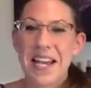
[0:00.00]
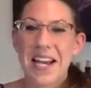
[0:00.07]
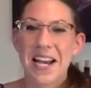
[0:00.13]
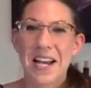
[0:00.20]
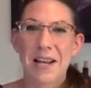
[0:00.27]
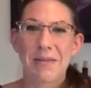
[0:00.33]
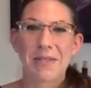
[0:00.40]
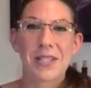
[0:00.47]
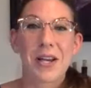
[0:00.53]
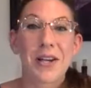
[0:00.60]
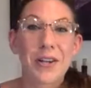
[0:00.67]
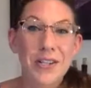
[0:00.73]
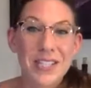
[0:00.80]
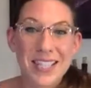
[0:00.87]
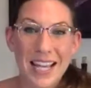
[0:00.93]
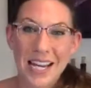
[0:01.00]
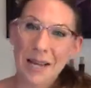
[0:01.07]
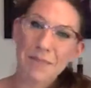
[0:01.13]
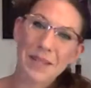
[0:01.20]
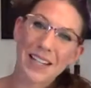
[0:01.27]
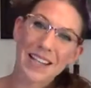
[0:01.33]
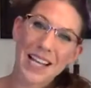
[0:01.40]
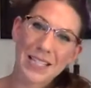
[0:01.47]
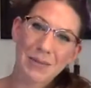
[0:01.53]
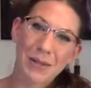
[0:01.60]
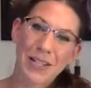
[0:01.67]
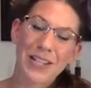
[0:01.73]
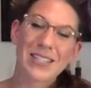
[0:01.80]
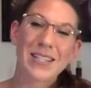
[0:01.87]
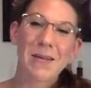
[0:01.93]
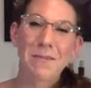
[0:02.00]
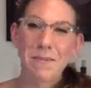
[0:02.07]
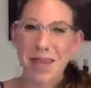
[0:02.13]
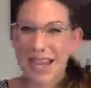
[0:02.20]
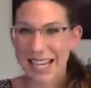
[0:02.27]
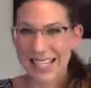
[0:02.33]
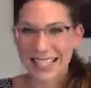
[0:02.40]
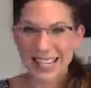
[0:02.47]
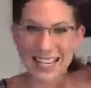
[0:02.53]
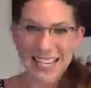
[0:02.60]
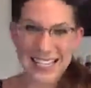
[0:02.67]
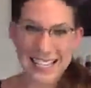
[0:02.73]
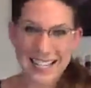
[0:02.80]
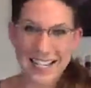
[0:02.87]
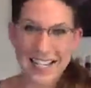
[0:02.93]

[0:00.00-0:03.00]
Saw your setup. The glassware looks amazing.